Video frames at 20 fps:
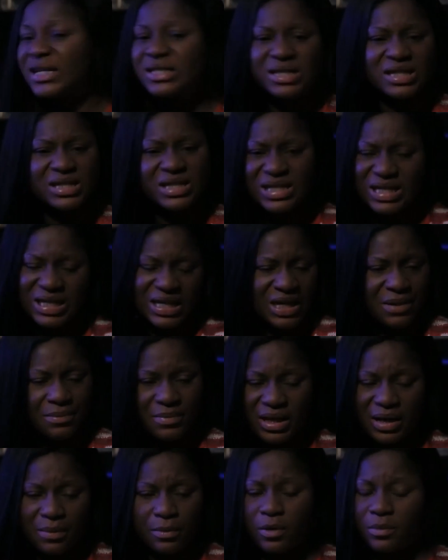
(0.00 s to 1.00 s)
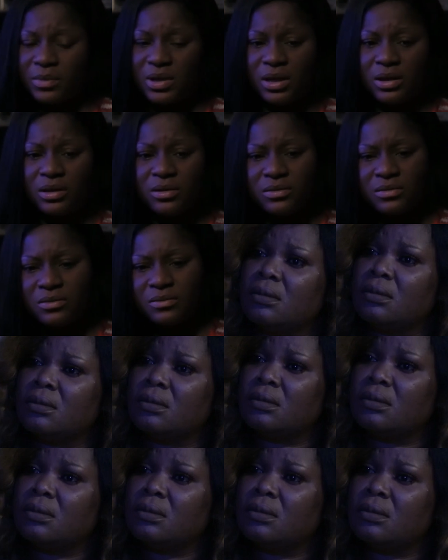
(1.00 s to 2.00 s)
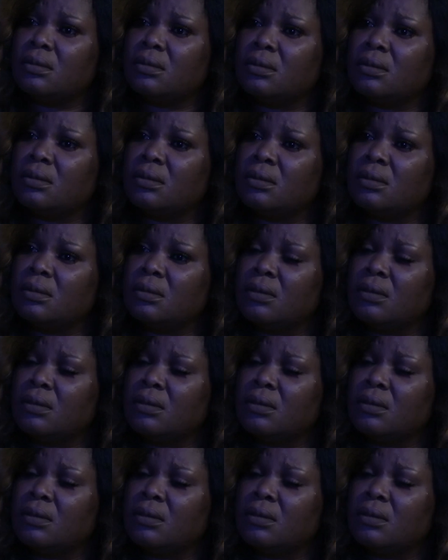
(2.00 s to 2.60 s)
I didn't see him there, mommy. I didn't.